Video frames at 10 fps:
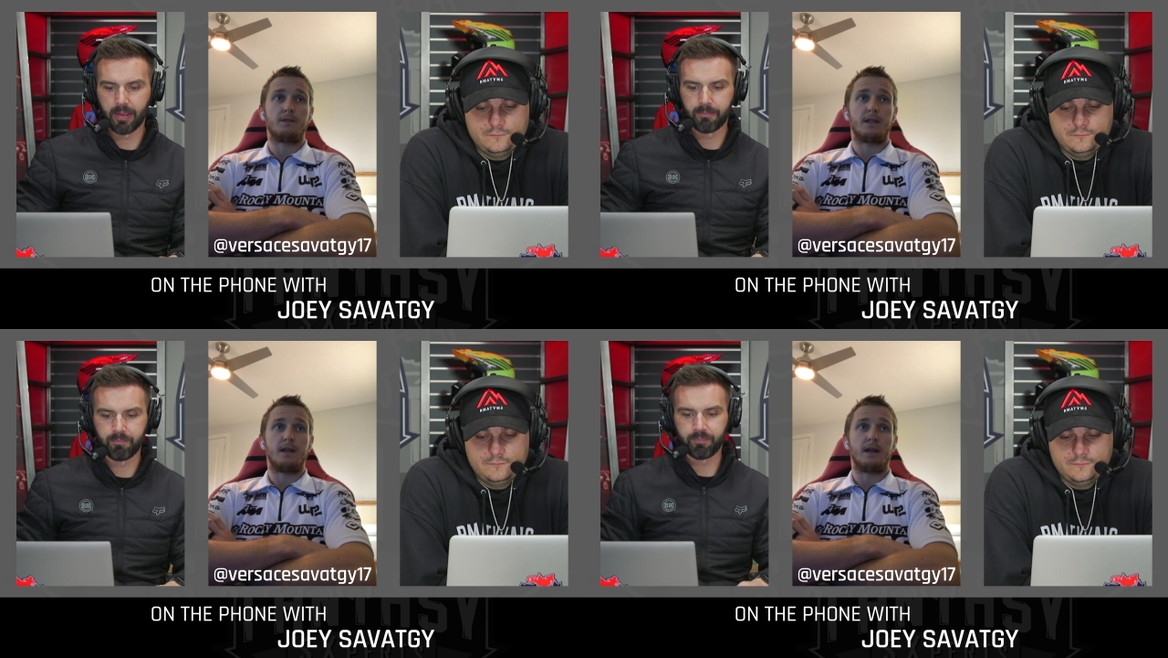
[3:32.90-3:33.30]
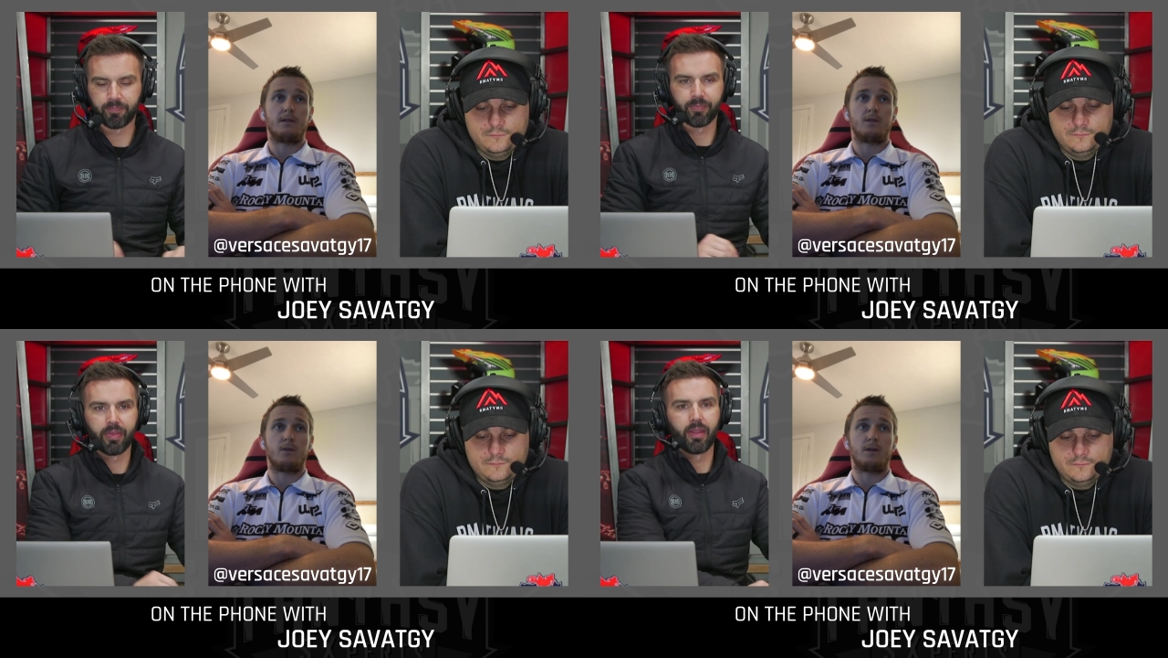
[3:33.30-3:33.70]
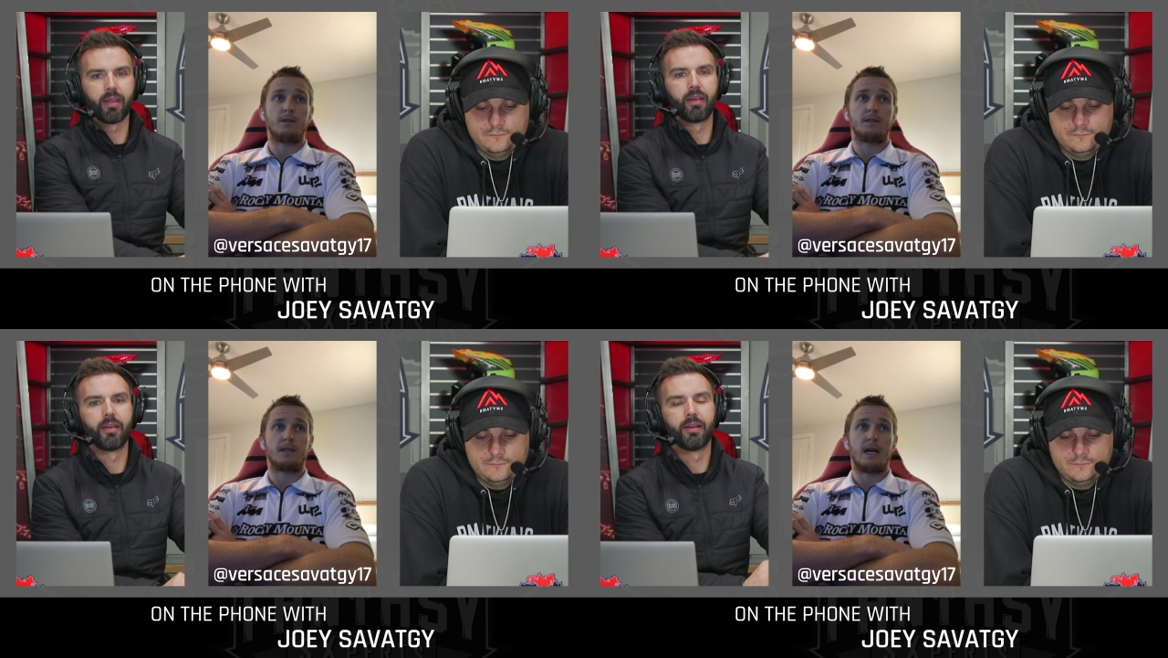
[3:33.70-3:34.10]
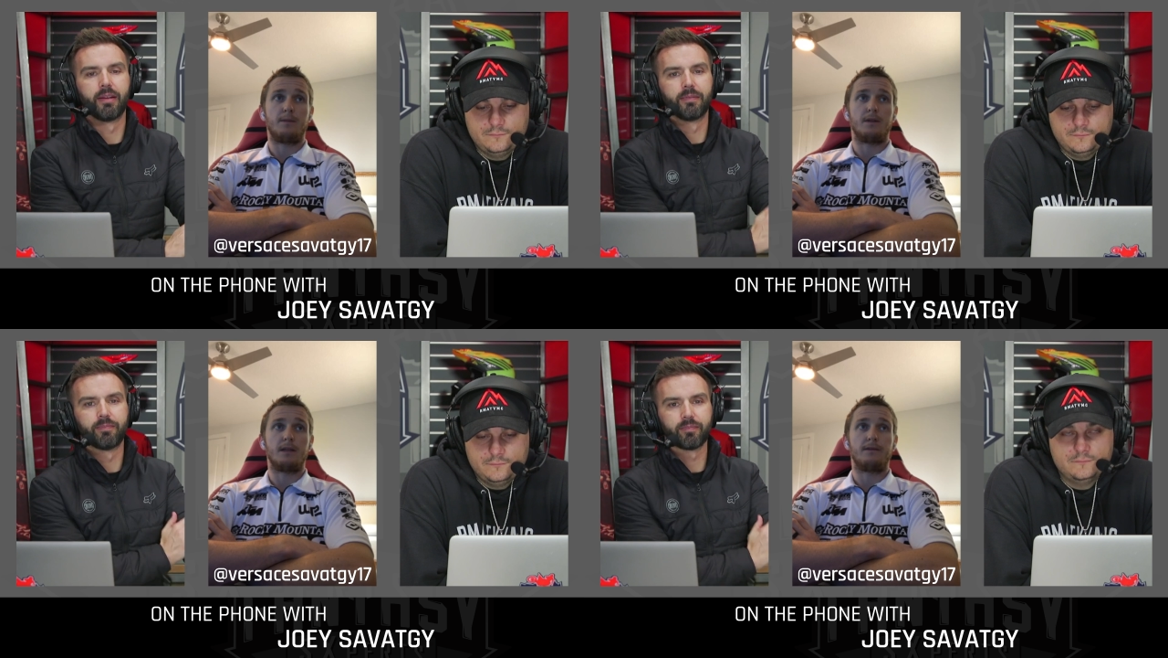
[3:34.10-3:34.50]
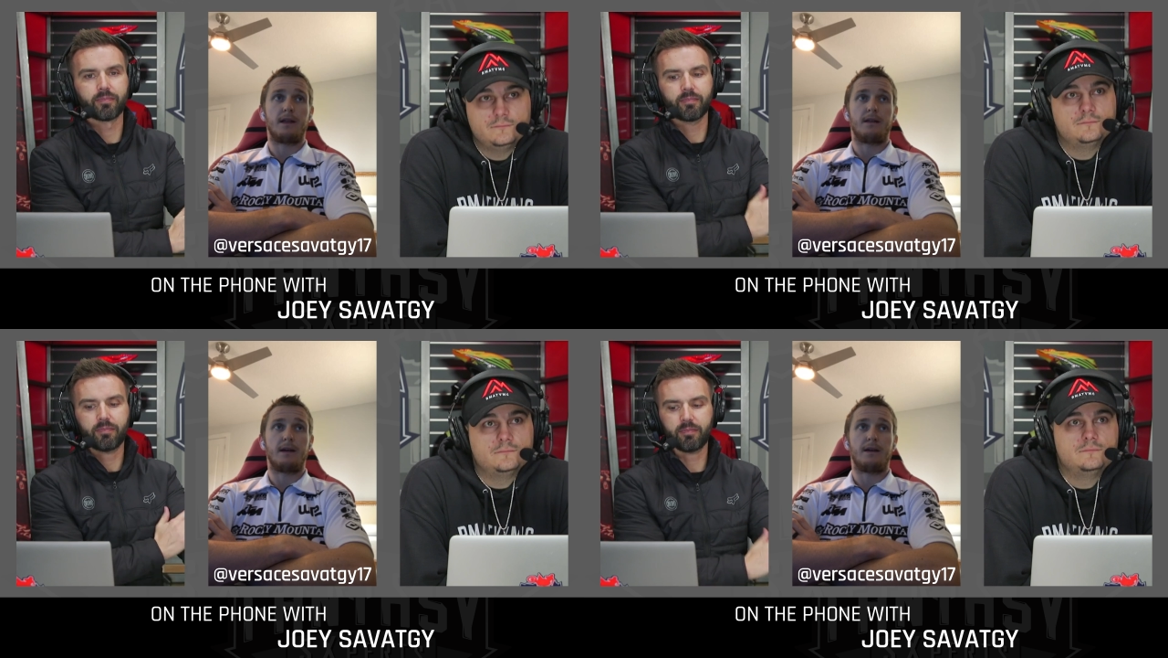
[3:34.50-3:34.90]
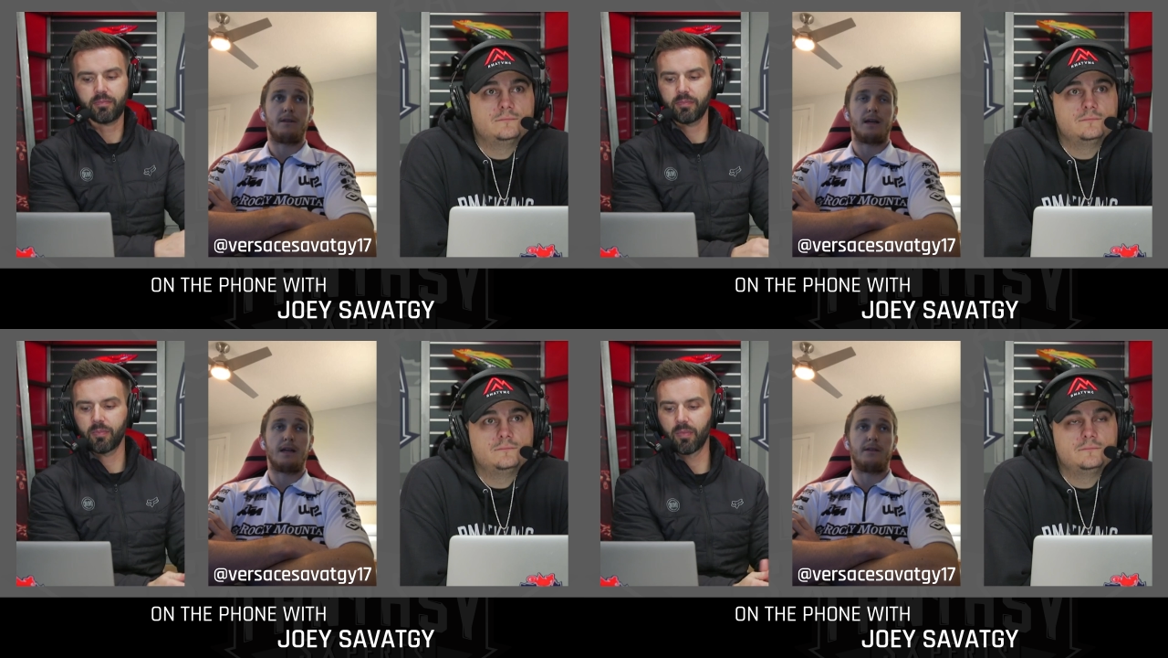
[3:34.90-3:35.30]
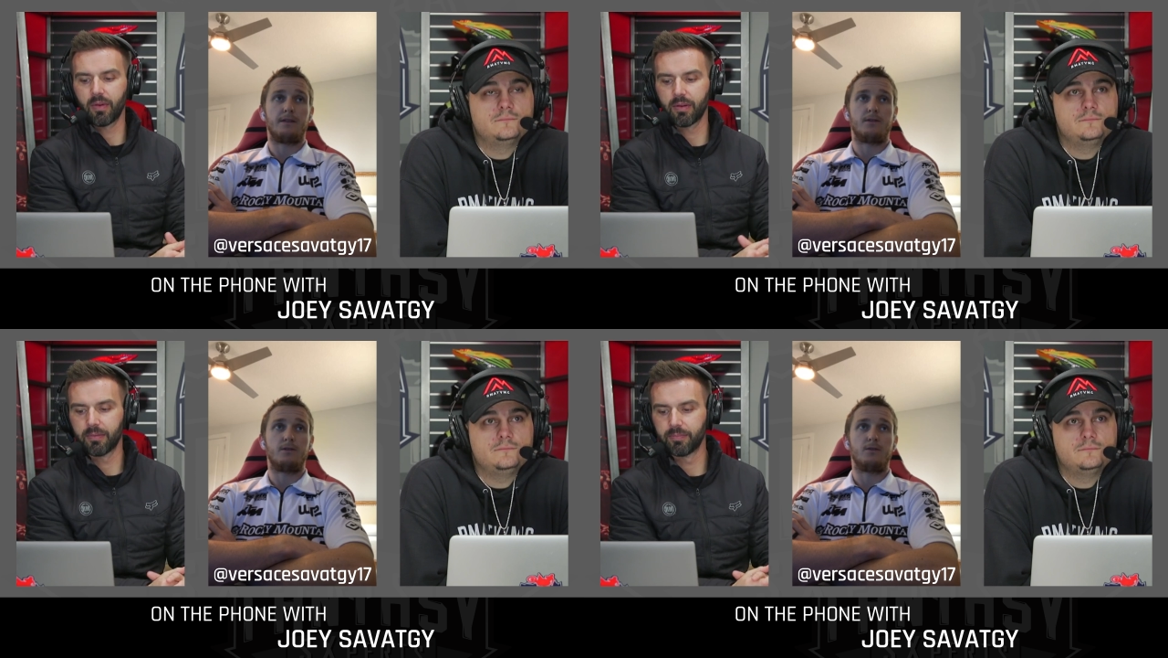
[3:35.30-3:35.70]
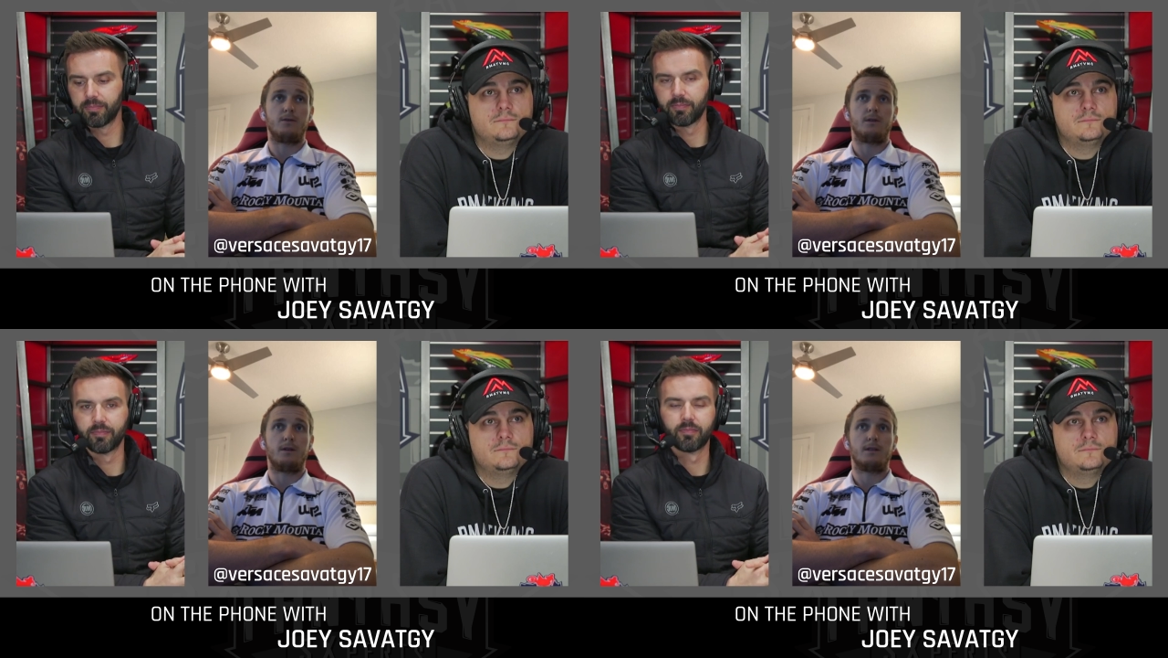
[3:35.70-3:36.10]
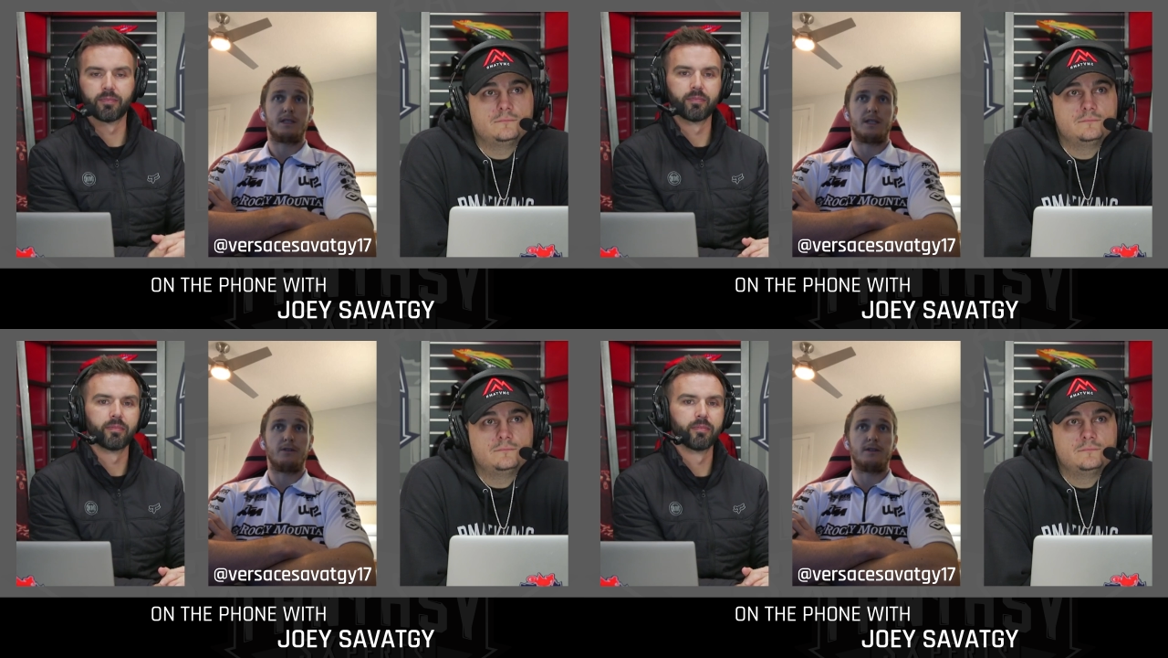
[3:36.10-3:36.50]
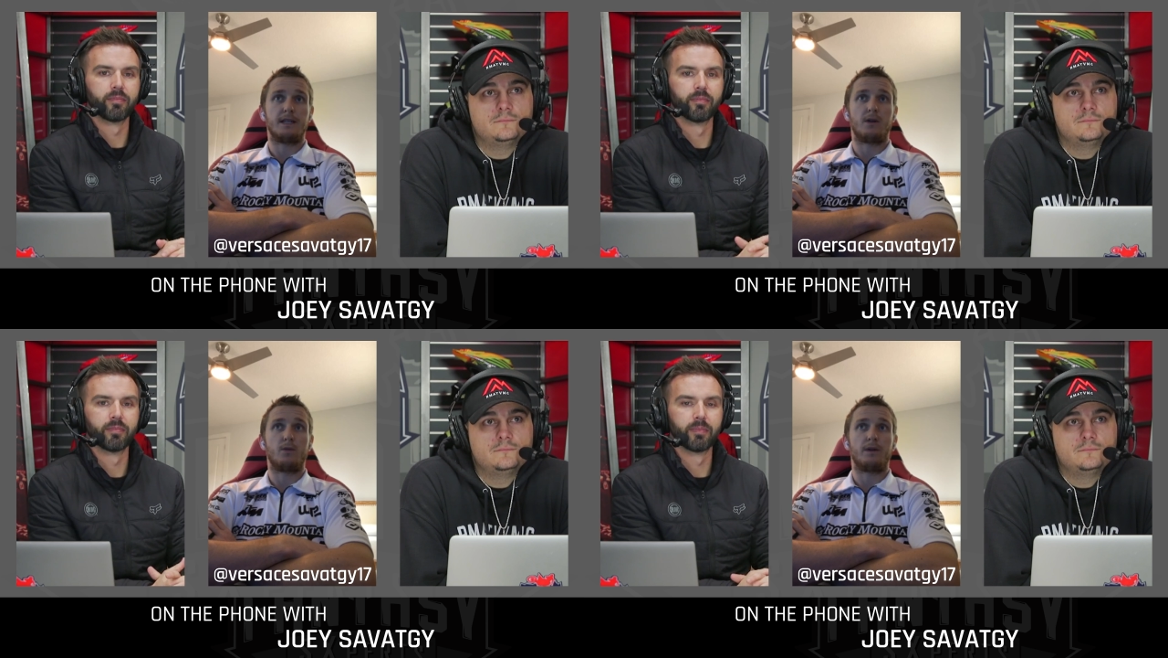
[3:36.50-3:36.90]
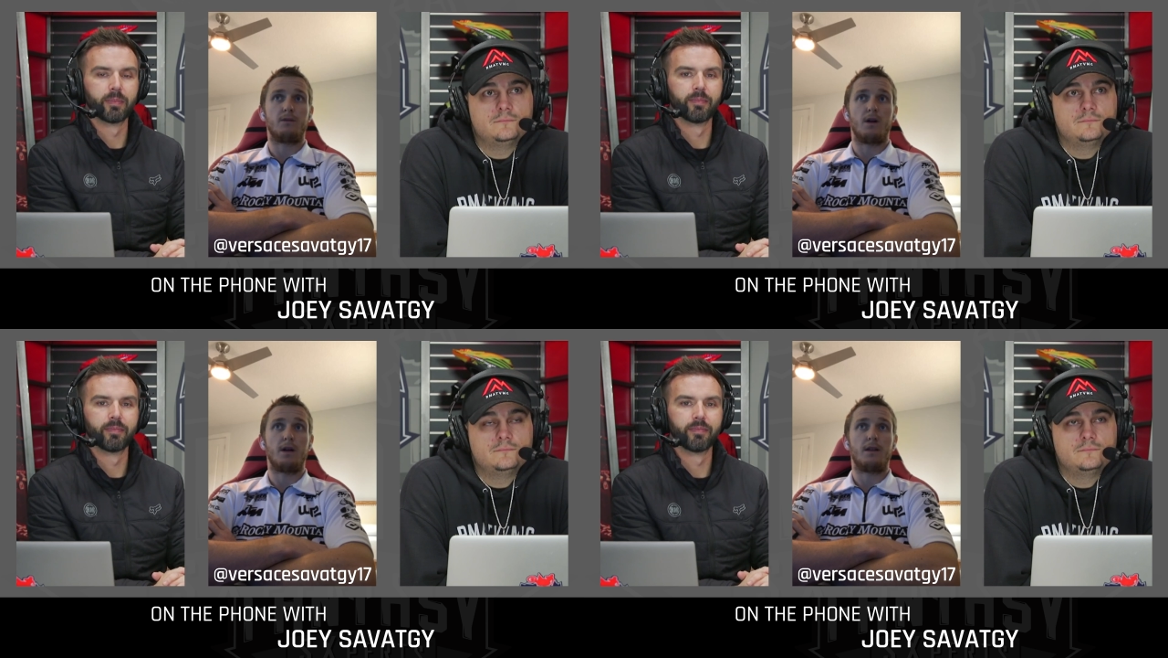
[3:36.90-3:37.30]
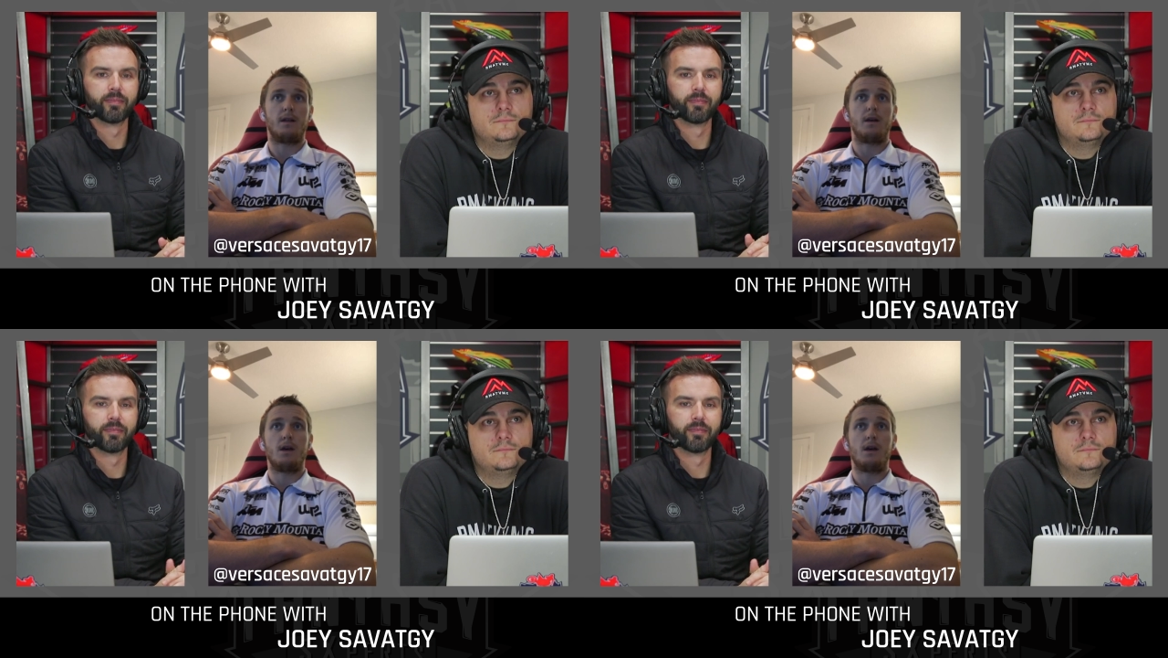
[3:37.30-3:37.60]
Speaker 1: you said, outdoors. I believe out of, out of two series that we run